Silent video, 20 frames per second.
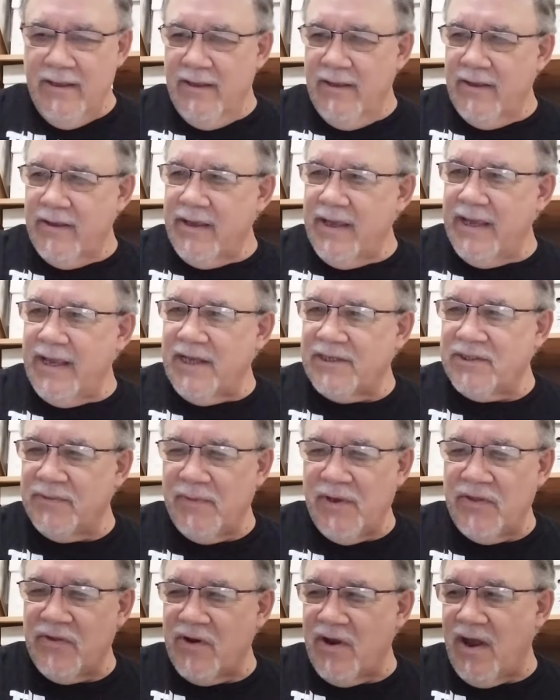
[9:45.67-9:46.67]
Okay, got some
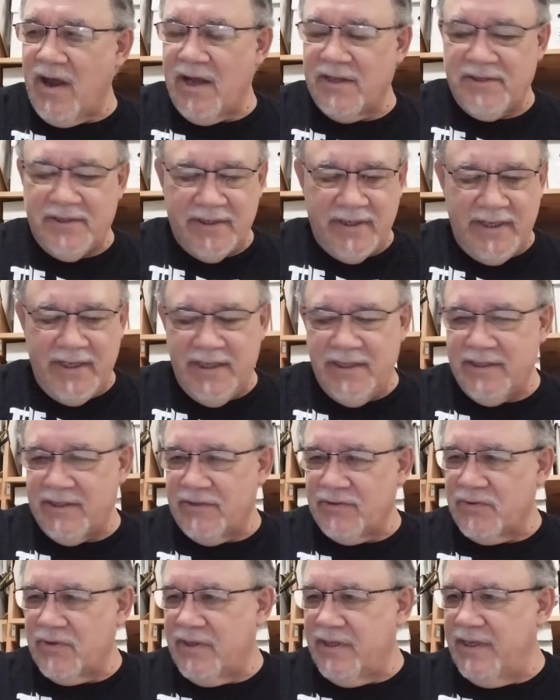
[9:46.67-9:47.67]
other odds and ends I was
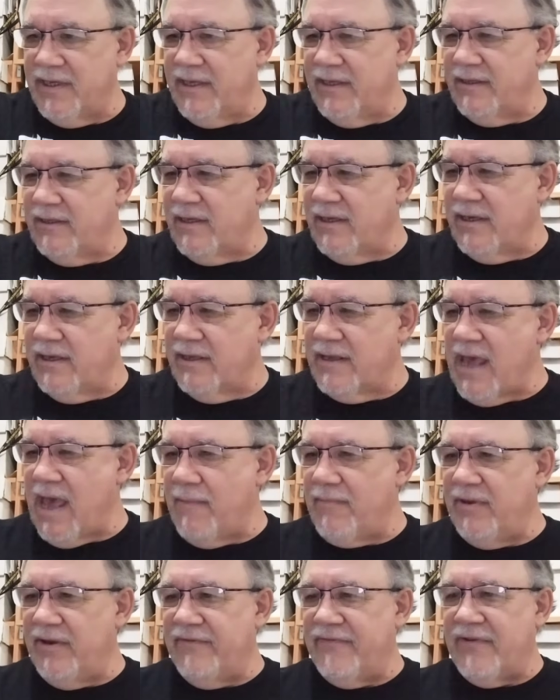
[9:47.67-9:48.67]
really
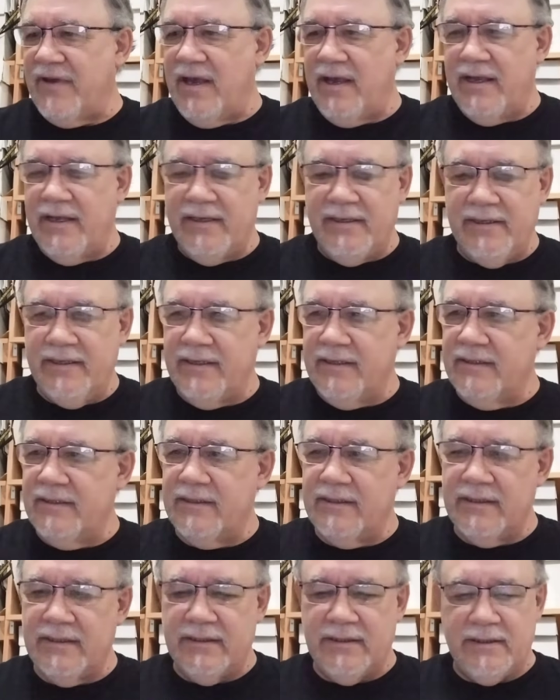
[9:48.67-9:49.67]
happy to find.
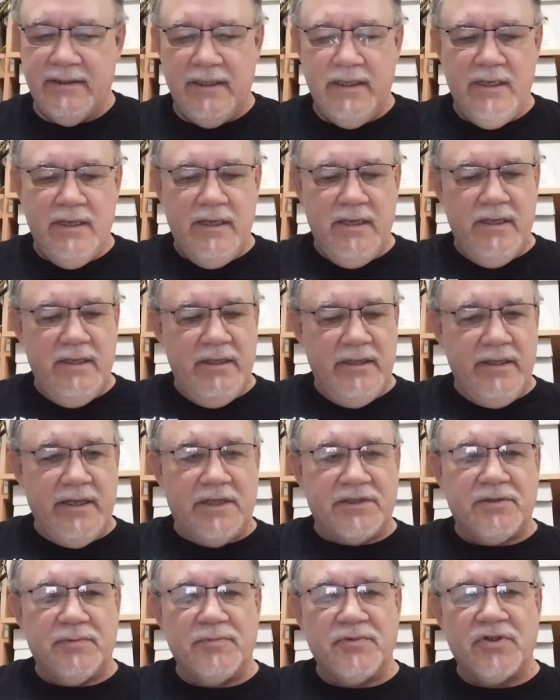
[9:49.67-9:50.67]
Got
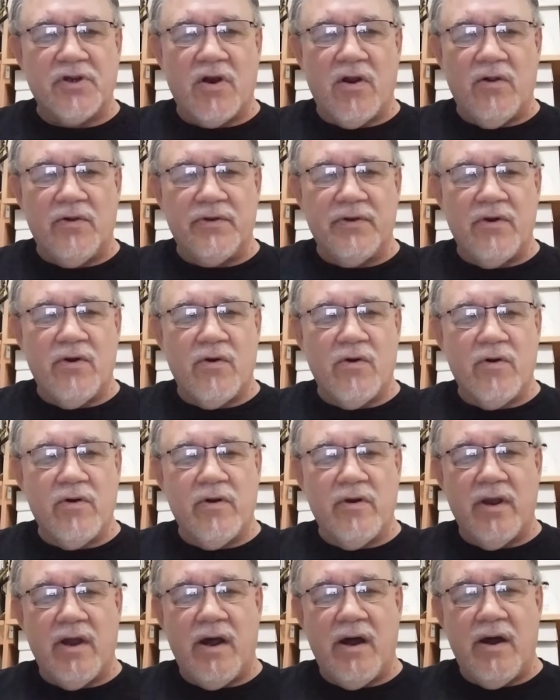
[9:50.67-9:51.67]
some Charlton
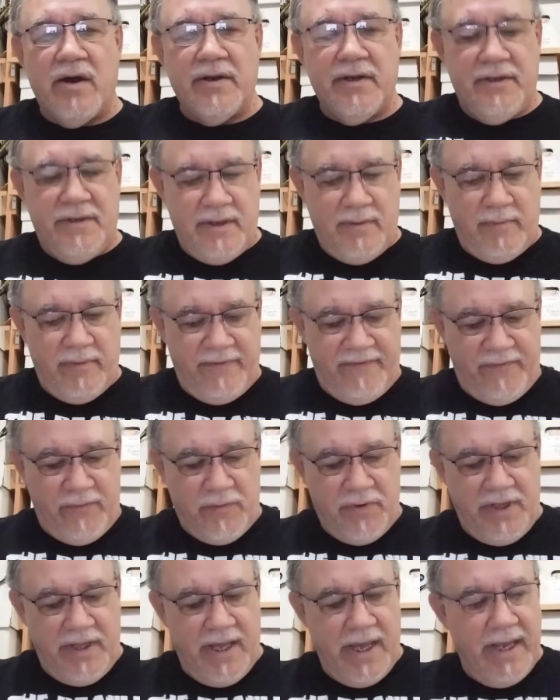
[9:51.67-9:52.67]
Horror Haunted
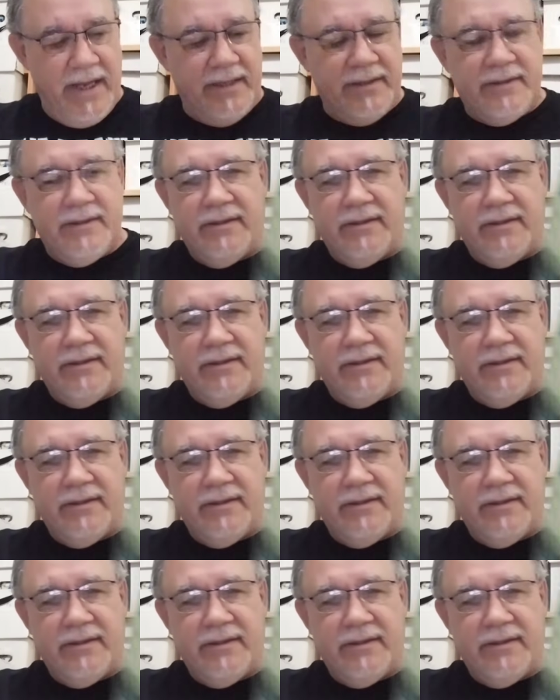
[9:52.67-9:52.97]
#48.